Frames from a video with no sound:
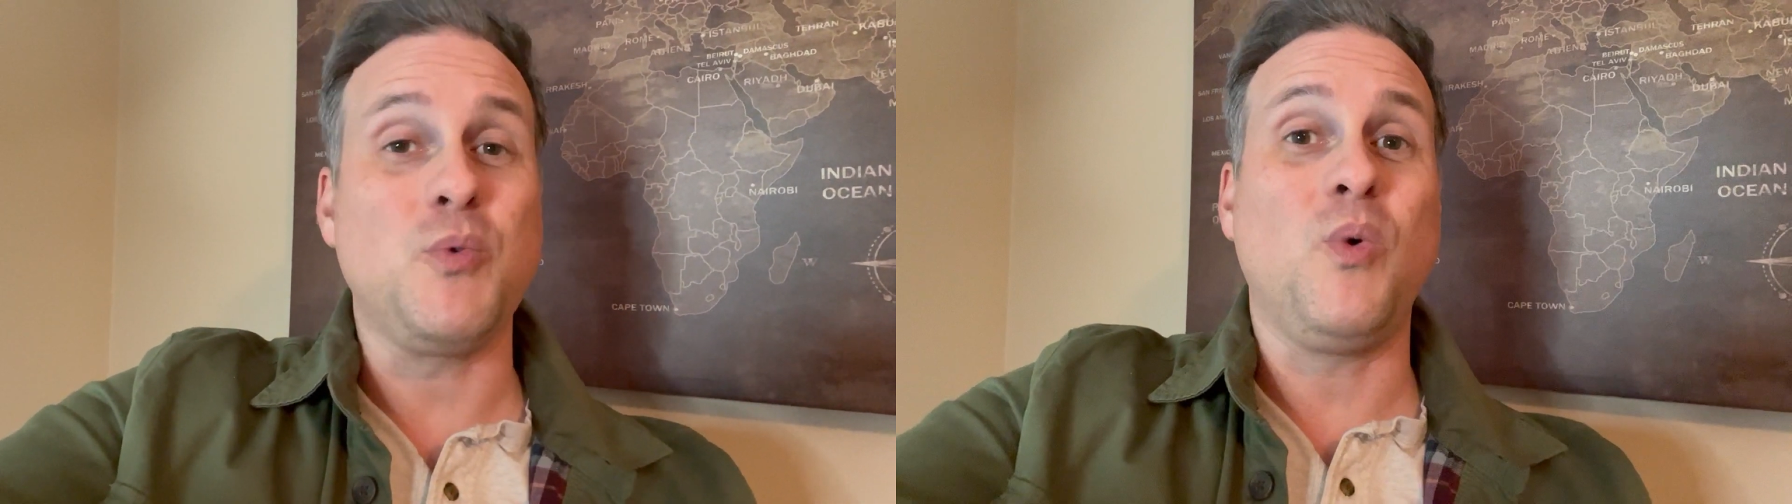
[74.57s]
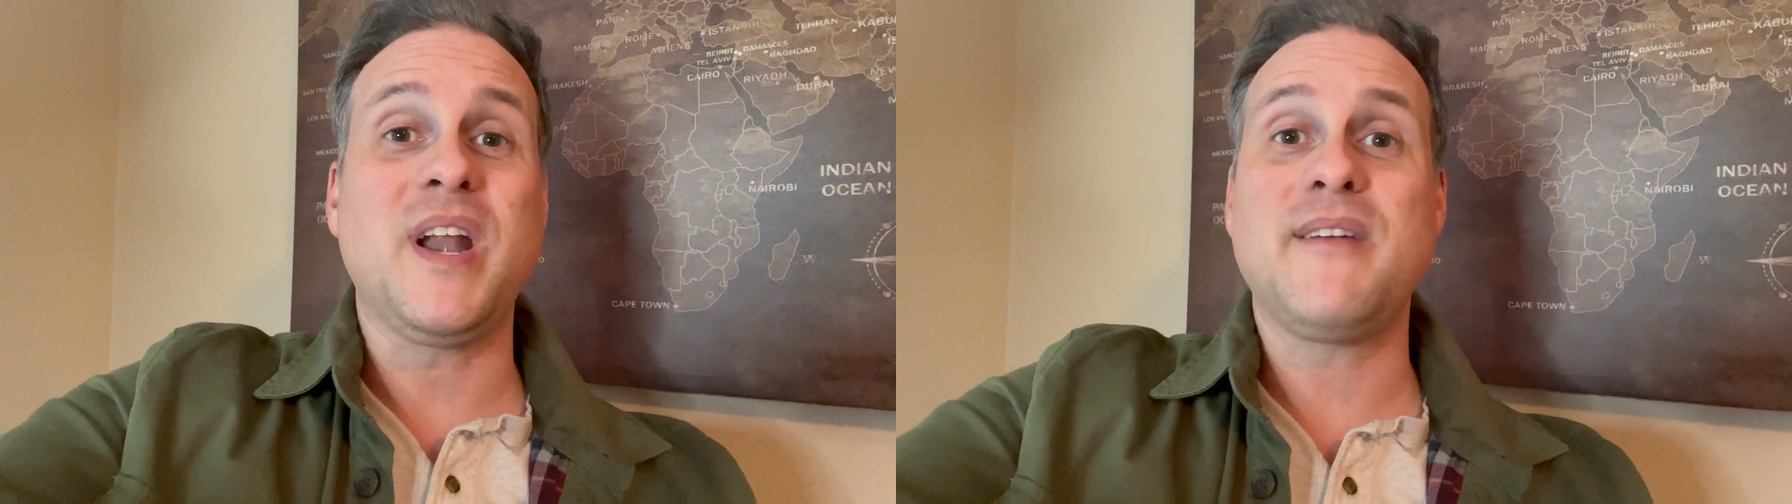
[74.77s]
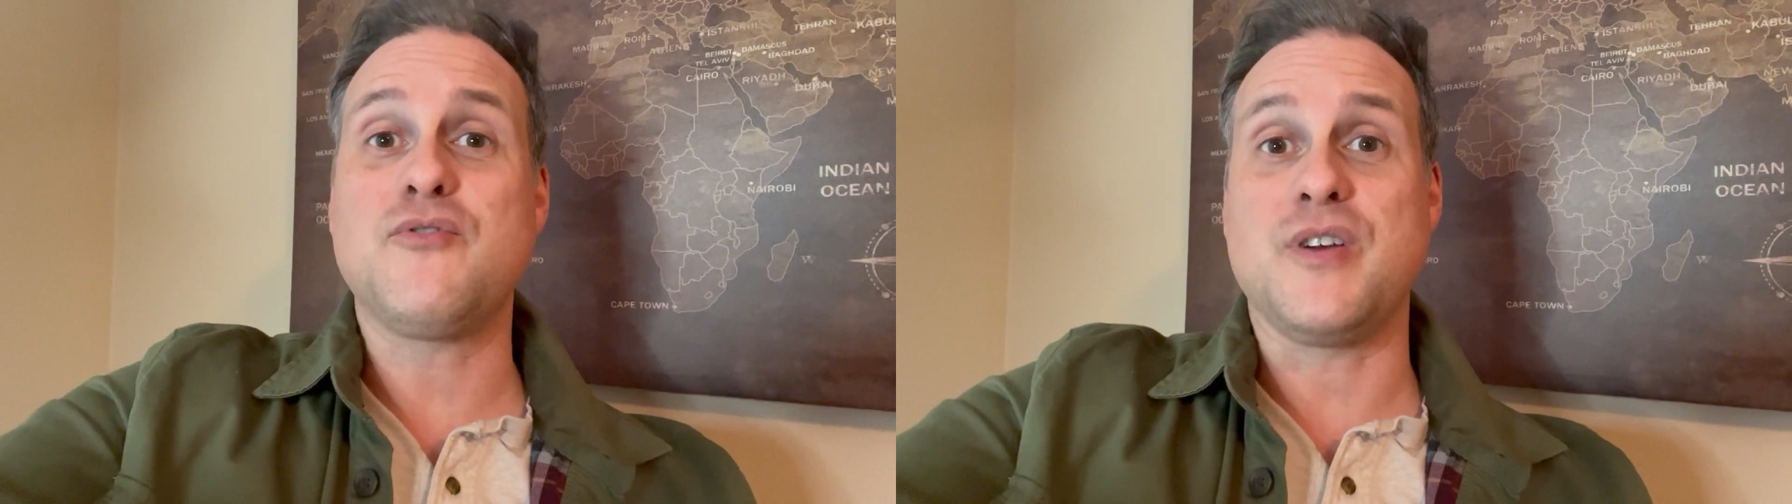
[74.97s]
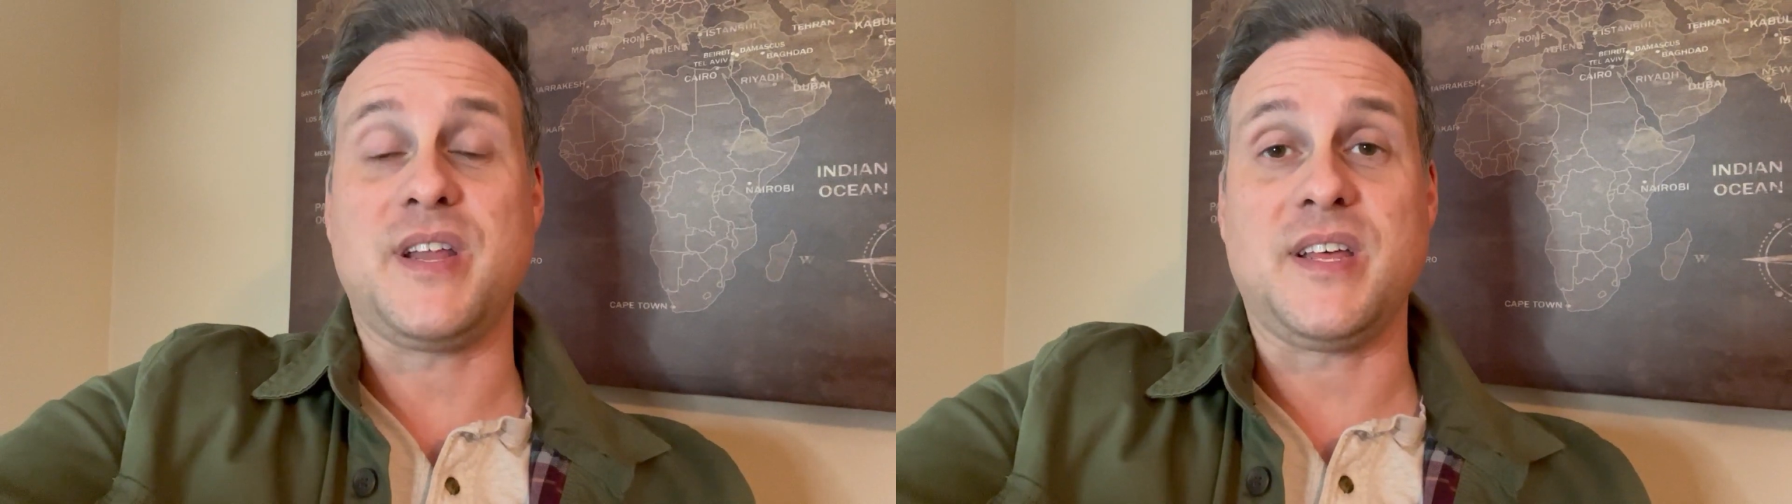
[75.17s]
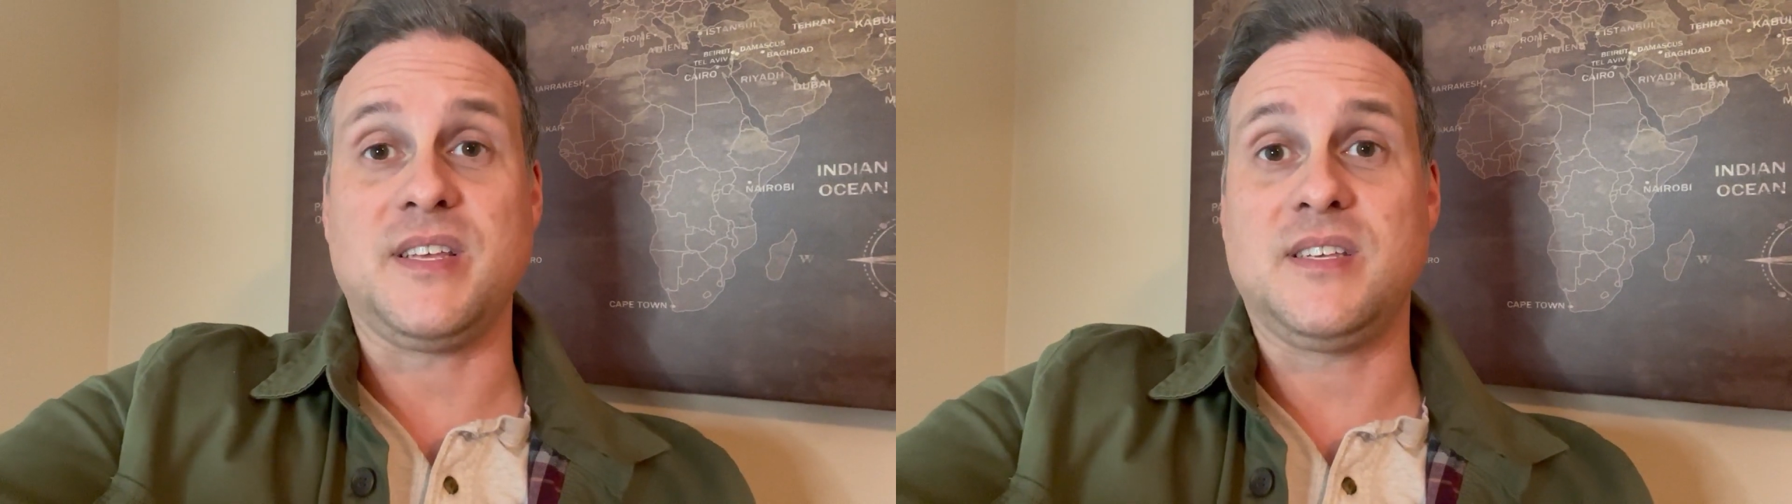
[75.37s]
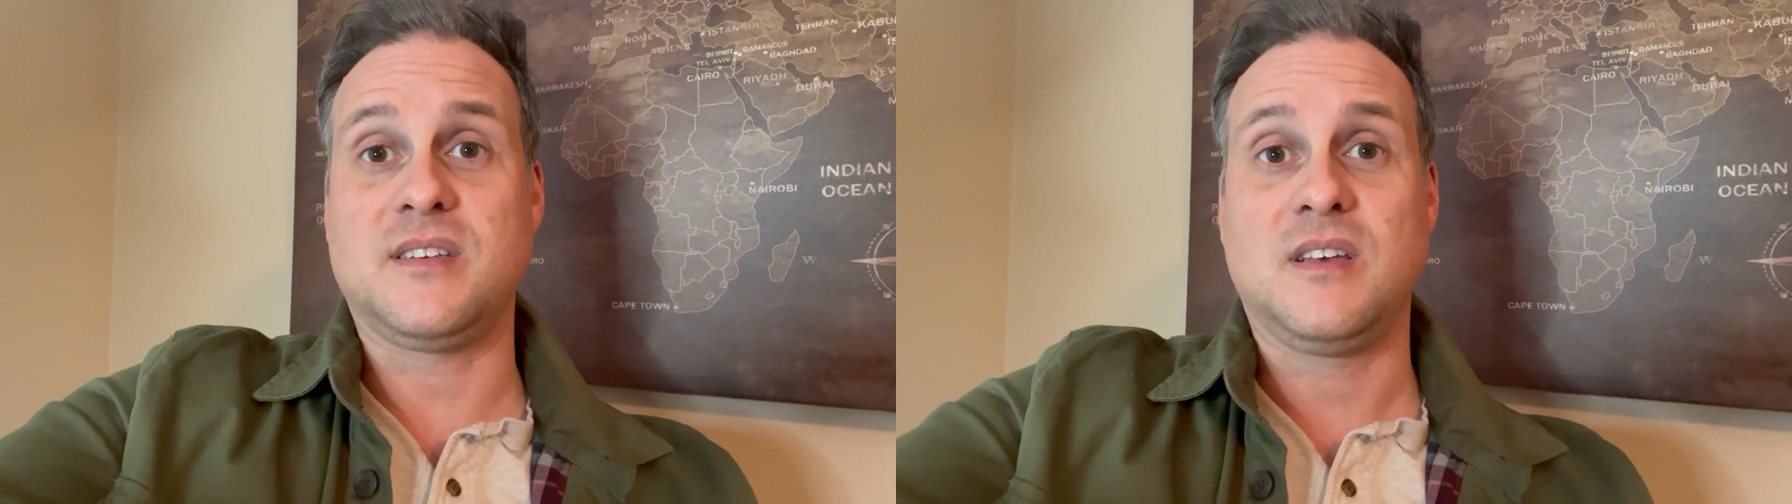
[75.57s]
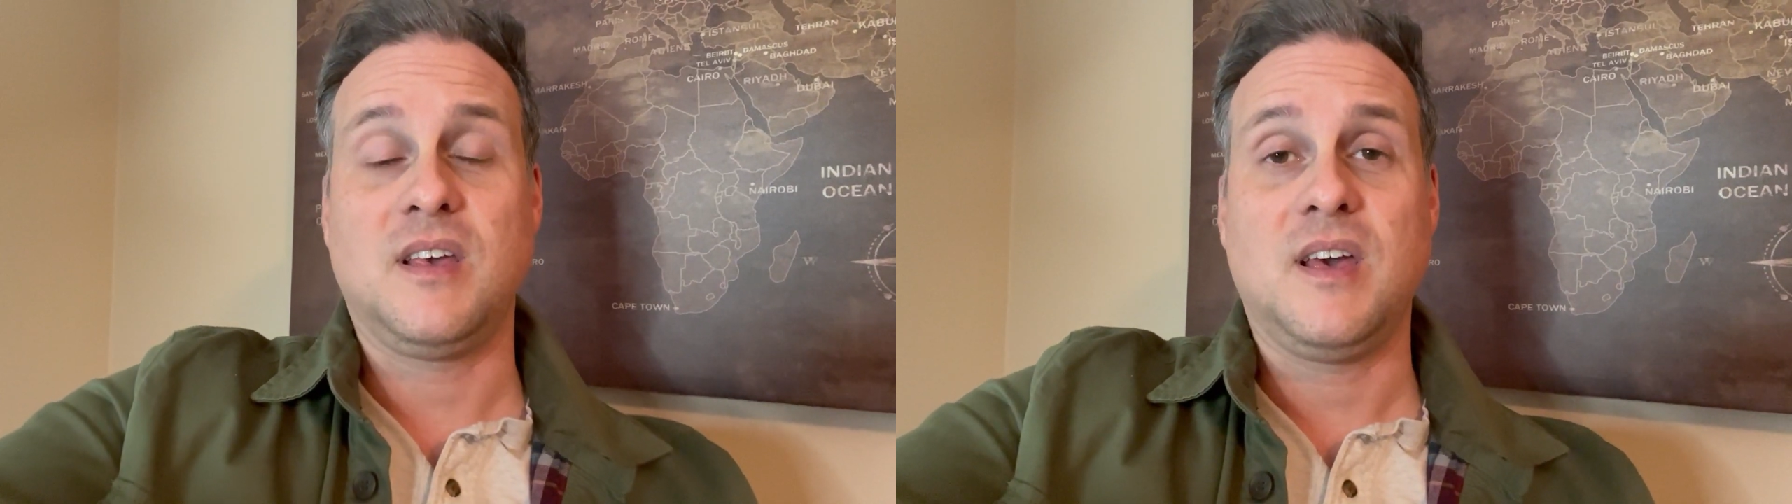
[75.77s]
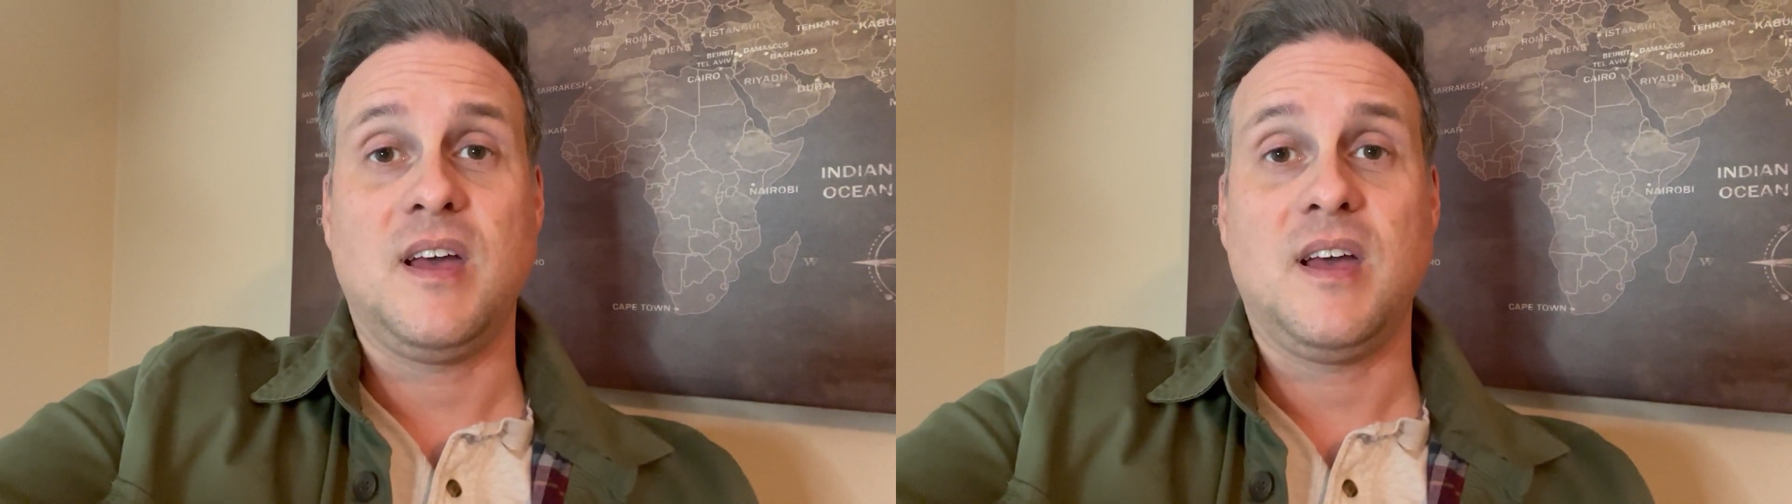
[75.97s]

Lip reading: whatever it is,